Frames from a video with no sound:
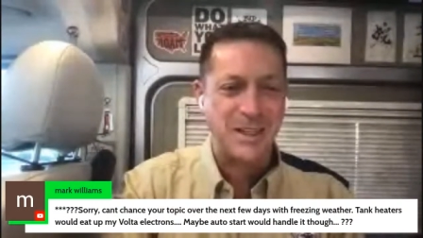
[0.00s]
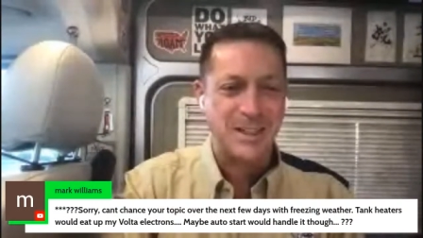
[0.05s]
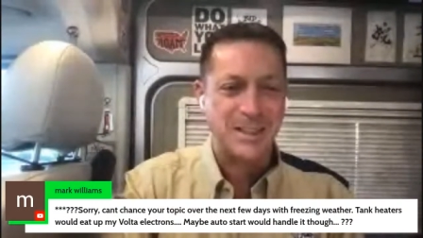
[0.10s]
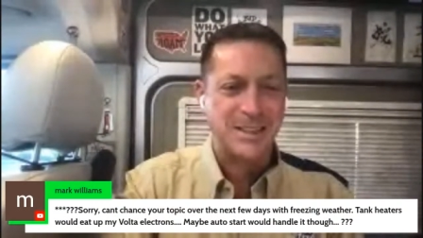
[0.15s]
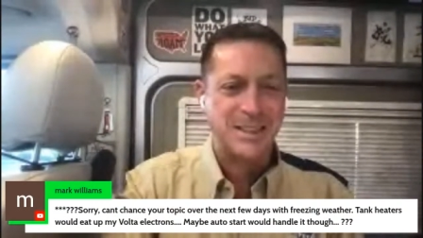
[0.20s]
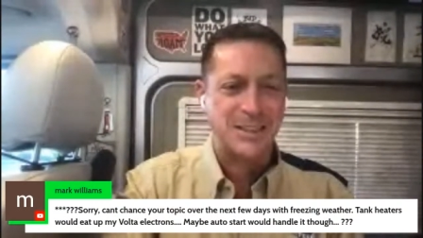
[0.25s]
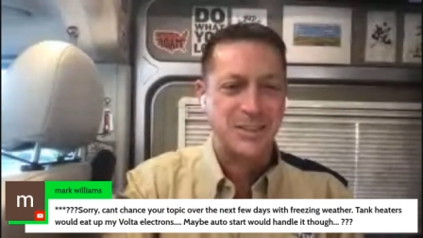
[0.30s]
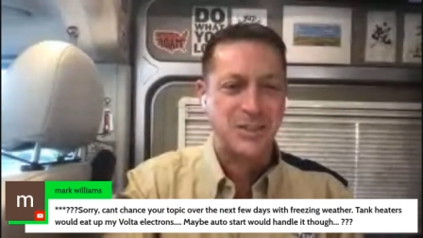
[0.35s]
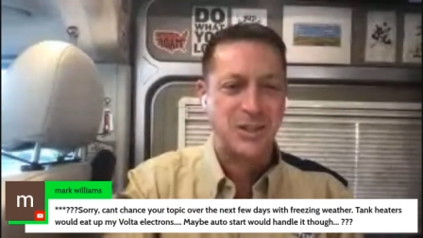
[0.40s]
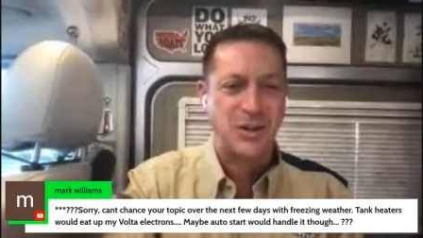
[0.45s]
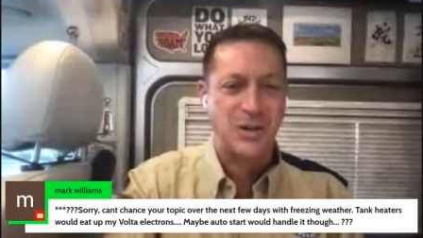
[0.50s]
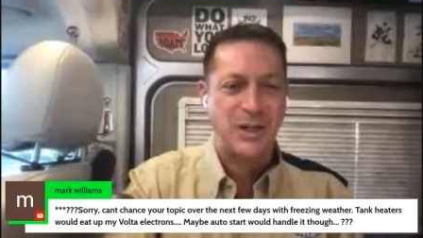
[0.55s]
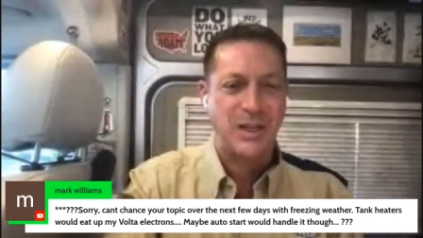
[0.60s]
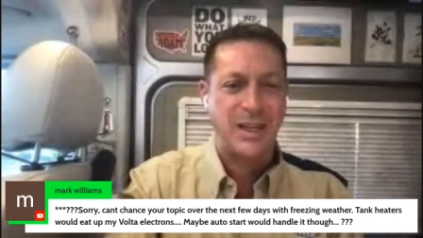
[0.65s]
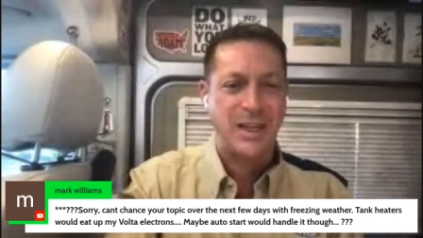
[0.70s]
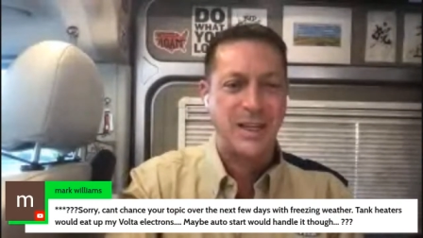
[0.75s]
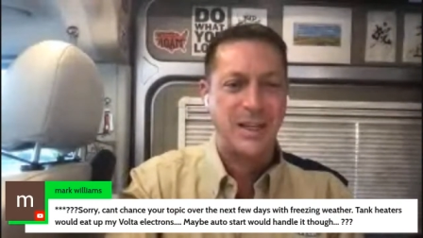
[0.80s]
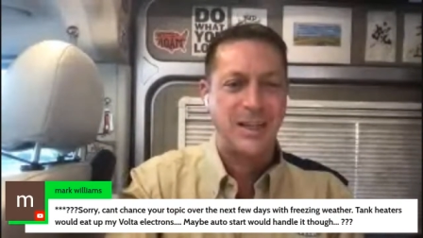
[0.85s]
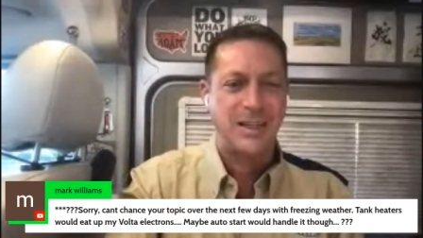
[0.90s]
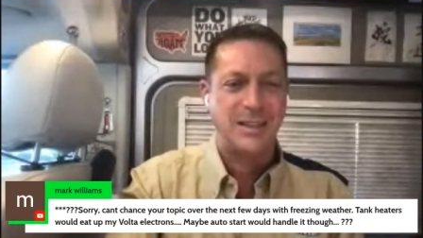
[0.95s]
Uh, says, sorry,
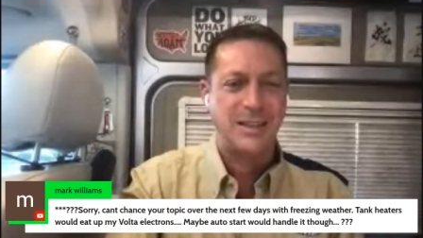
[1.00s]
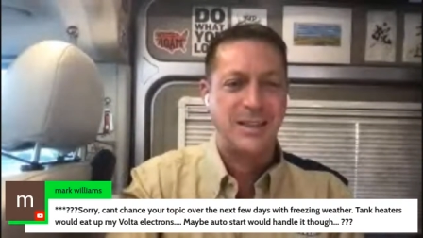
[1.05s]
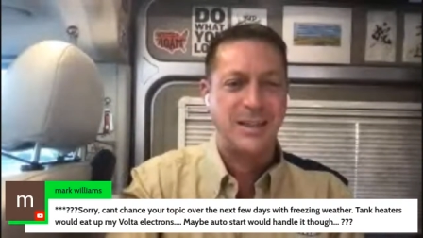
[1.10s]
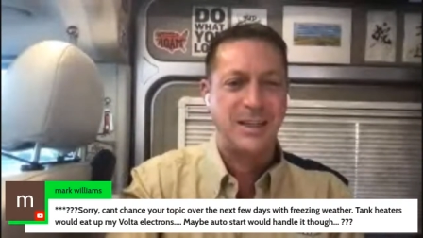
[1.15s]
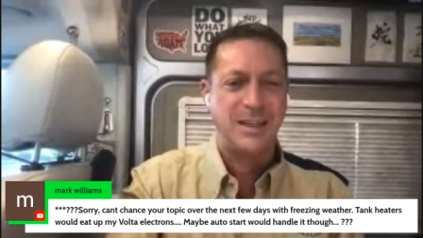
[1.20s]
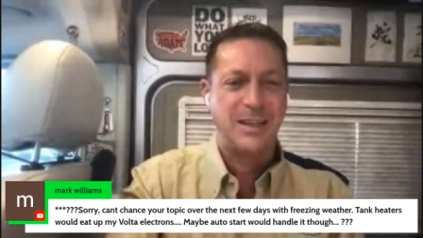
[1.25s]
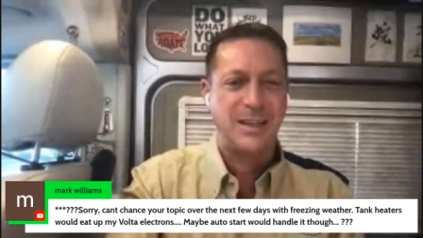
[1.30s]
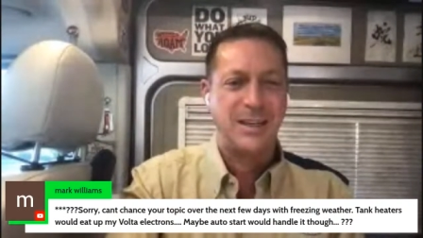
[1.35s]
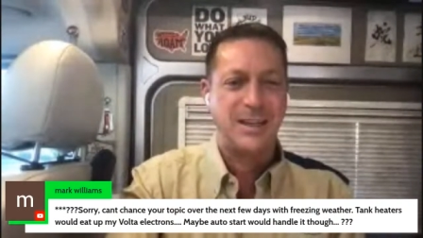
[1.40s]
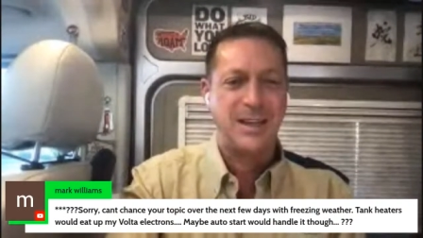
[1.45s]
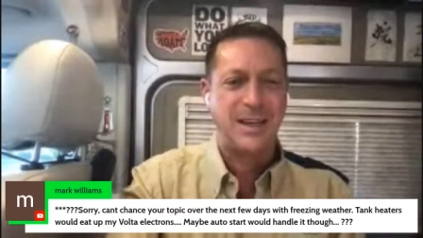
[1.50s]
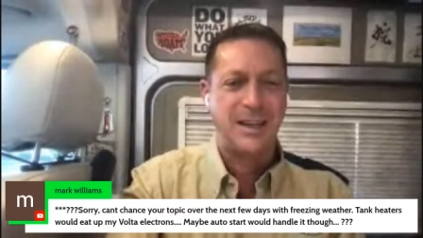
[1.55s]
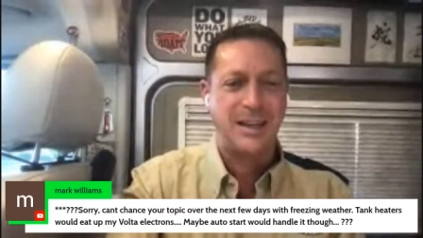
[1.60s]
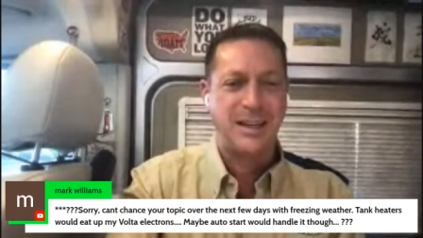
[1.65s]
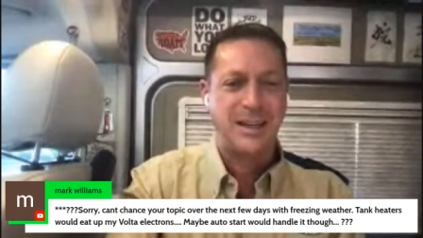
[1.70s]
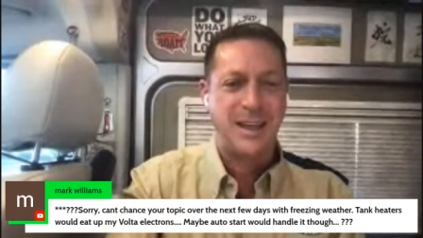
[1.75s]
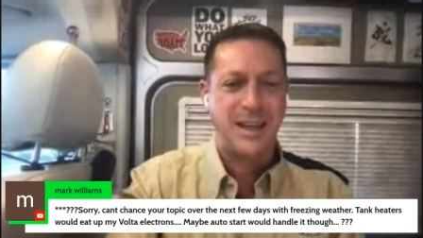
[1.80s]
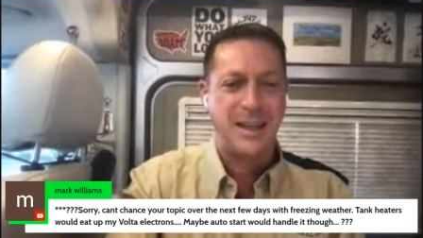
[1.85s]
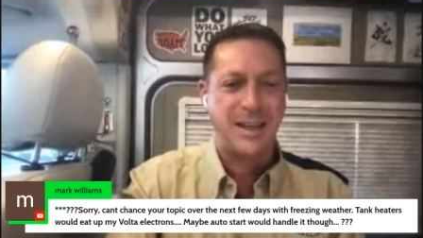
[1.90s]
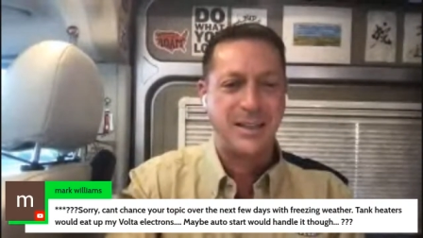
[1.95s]
can't,
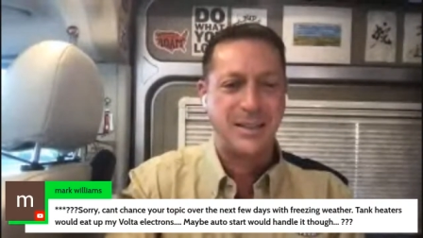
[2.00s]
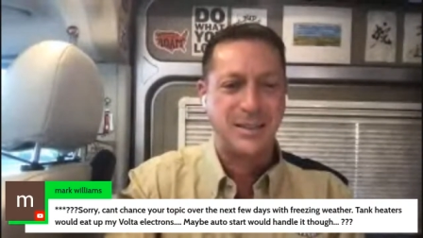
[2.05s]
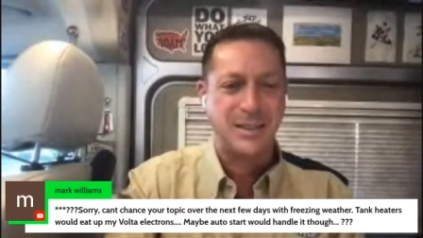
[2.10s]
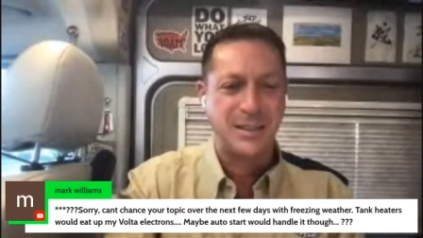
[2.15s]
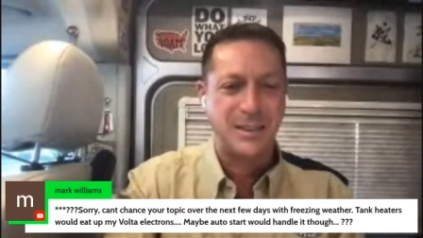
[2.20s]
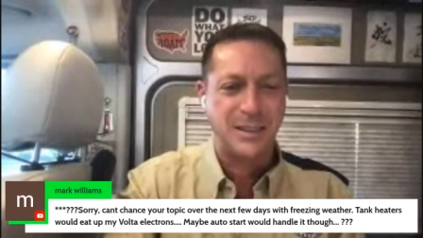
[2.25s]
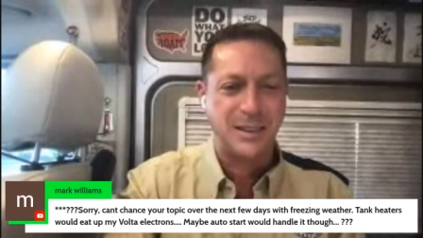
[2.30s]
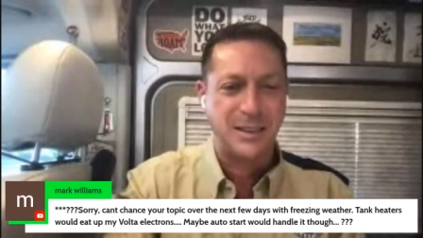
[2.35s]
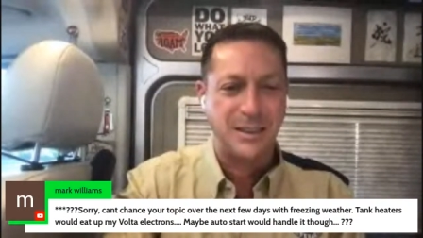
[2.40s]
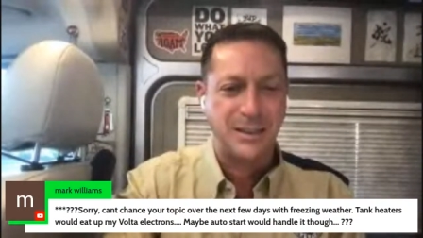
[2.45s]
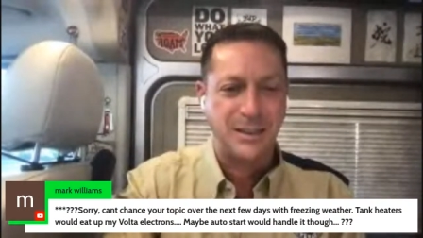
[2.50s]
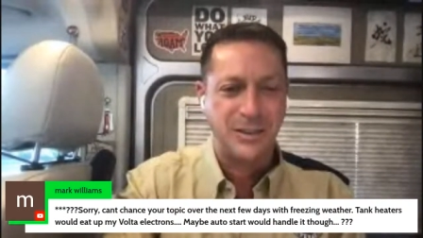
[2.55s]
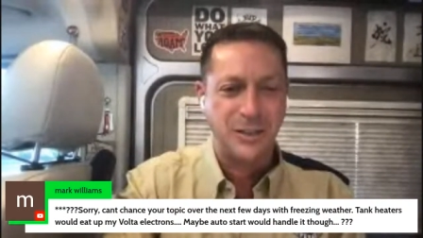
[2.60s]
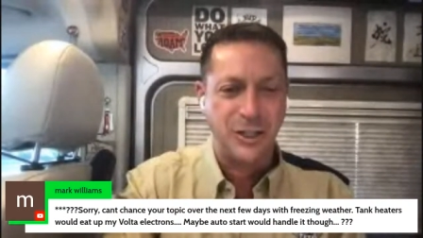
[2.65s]
uh, can't uh,